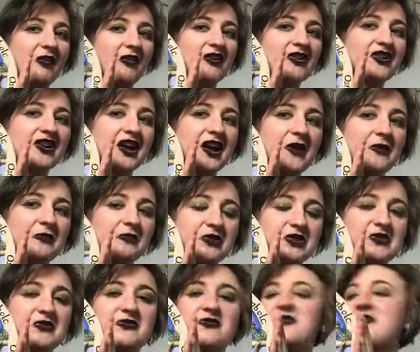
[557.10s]
look how
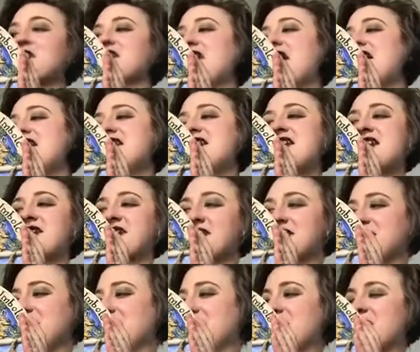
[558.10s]
beautiful that is.
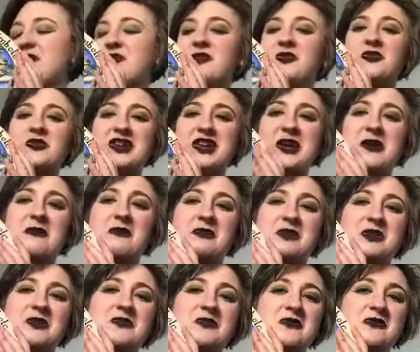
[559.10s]
Look how
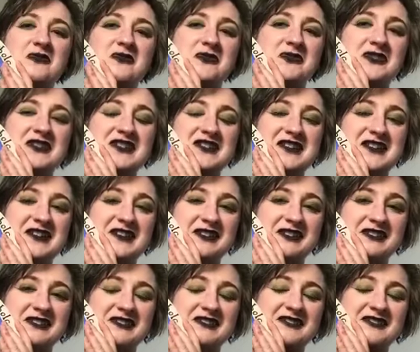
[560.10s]
beautiful it is.